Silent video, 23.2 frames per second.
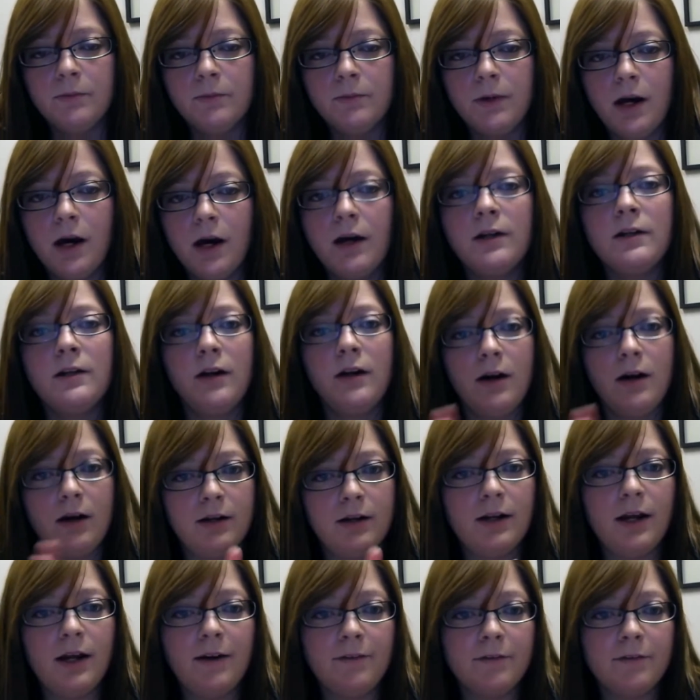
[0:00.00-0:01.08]

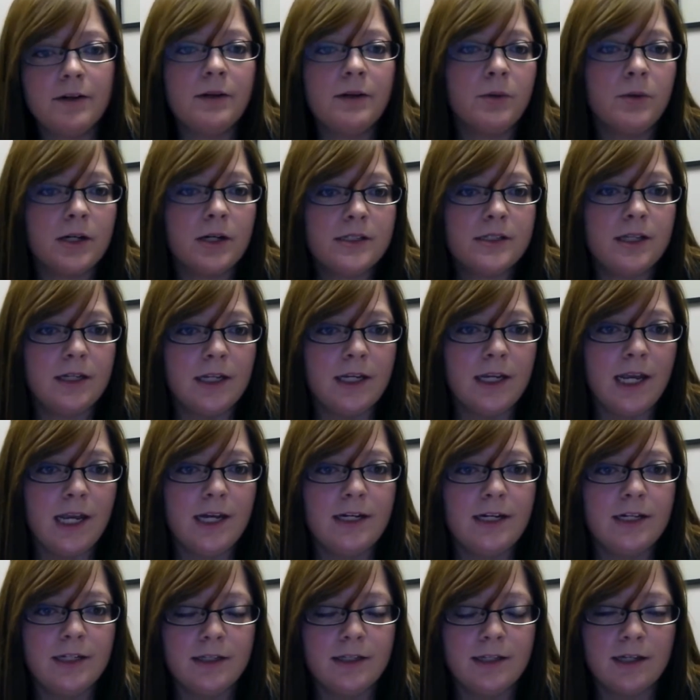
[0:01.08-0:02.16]
on every work study
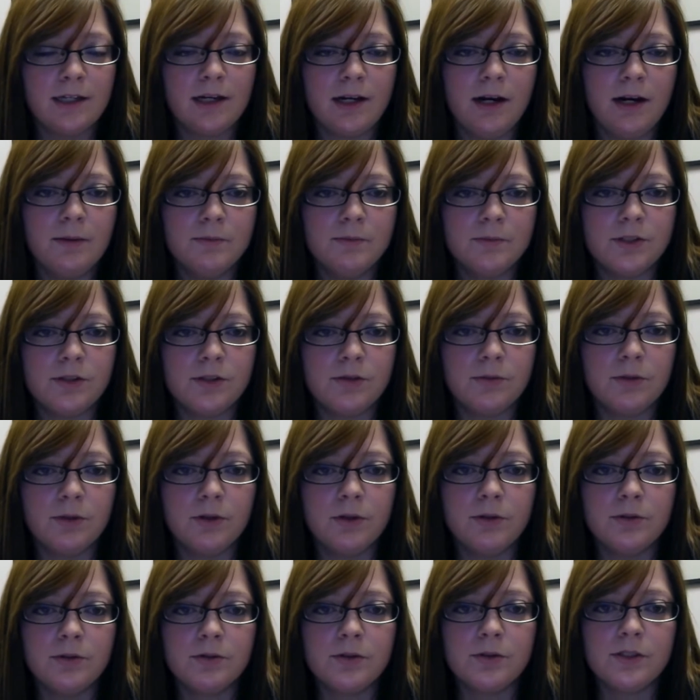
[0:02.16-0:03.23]
candidate that comes
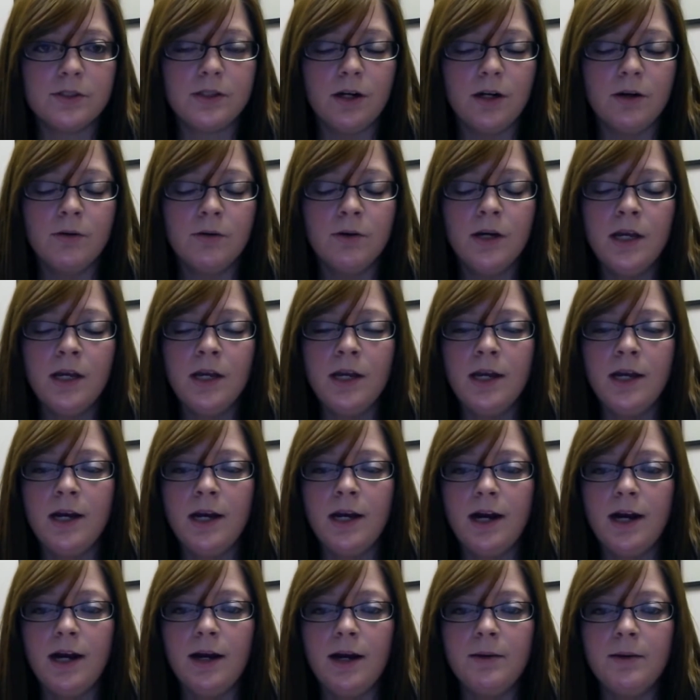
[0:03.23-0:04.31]
through. So
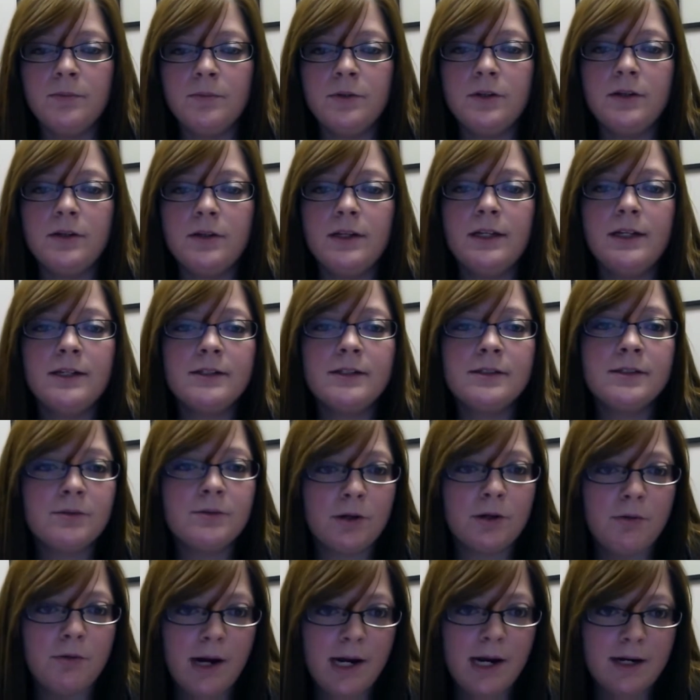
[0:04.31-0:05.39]
it is
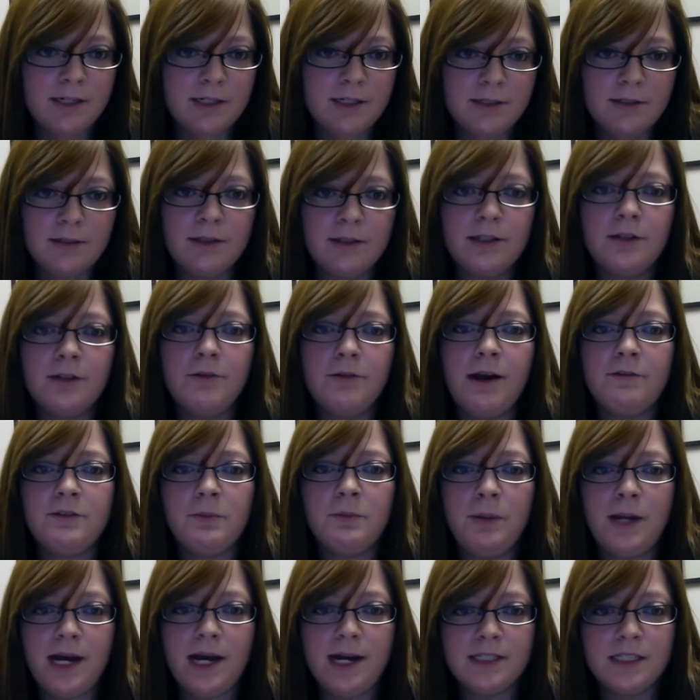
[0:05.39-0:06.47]
required that you have to
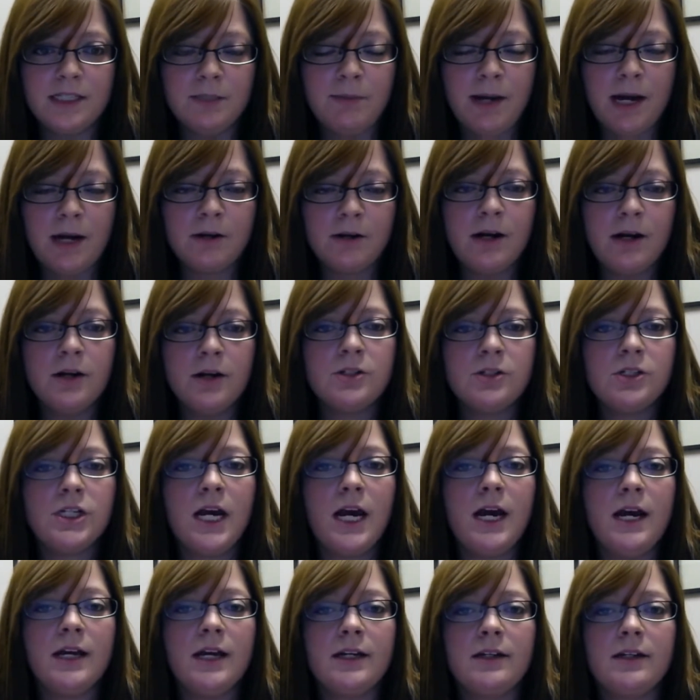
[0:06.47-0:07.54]
pass the background
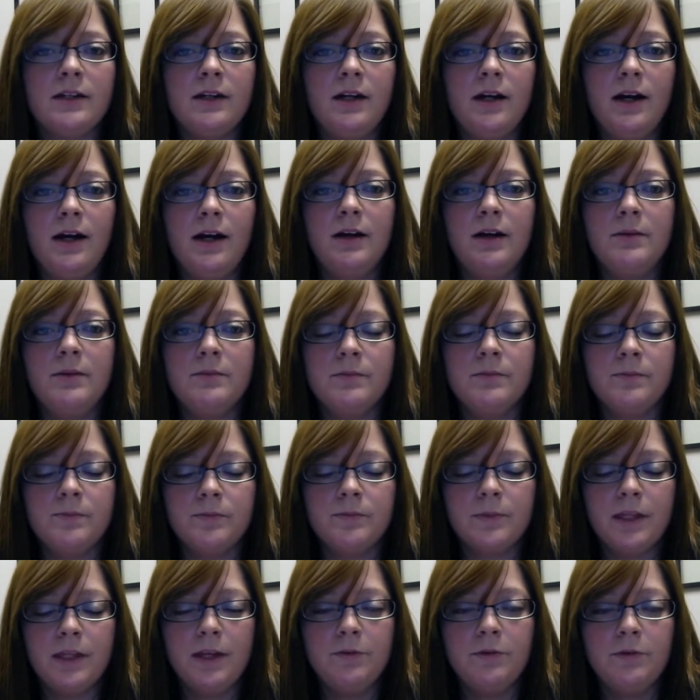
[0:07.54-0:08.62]
check.
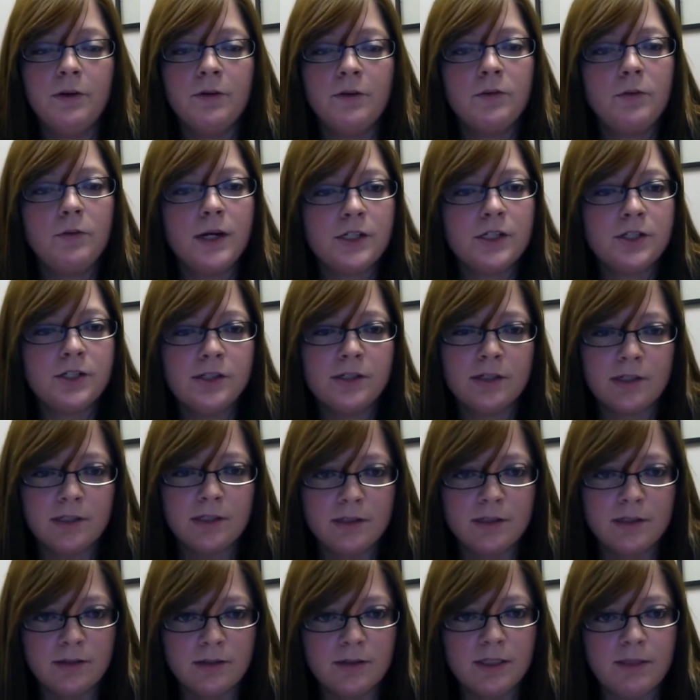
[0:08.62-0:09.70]
If you have questions or
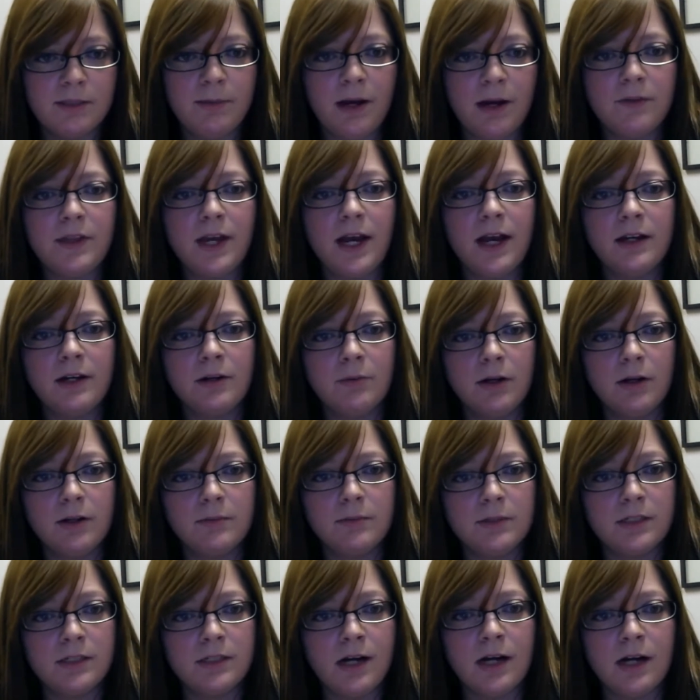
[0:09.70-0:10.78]
concerns about that, you're
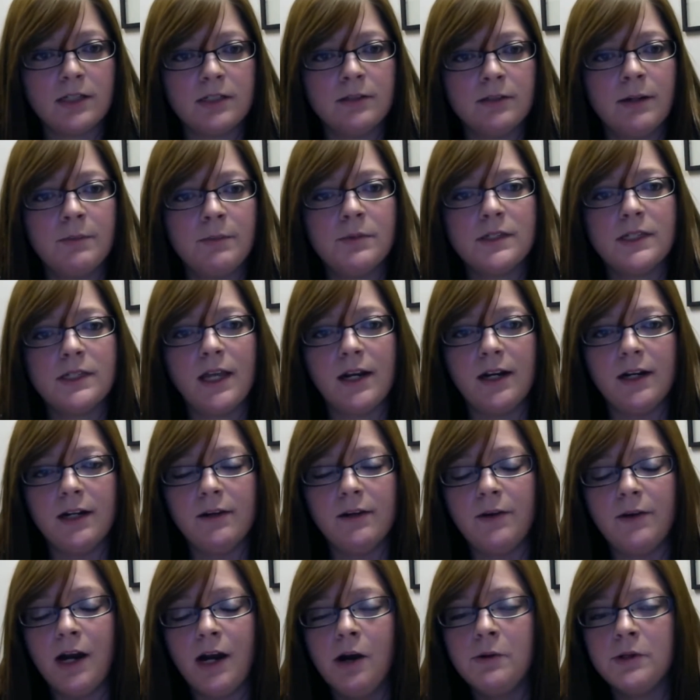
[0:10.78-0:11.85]
welcome to talk to your
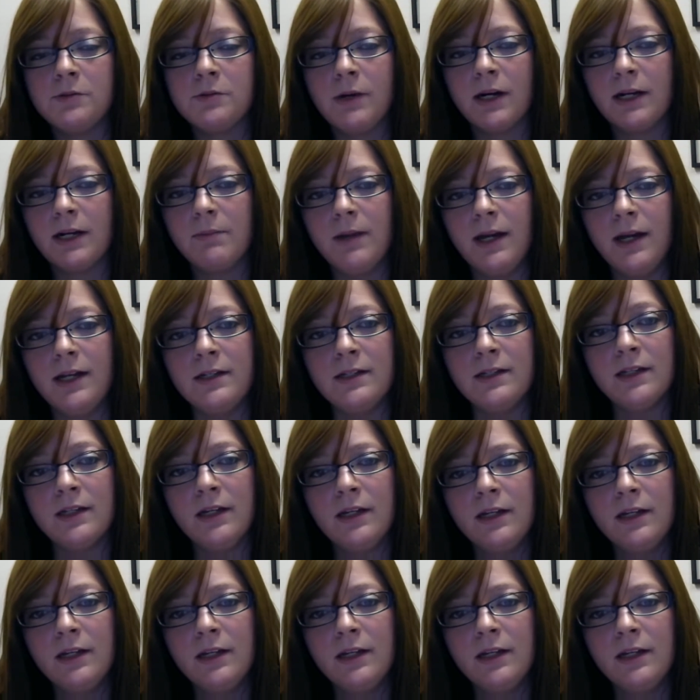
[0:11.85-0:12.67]
representative. I always recommend,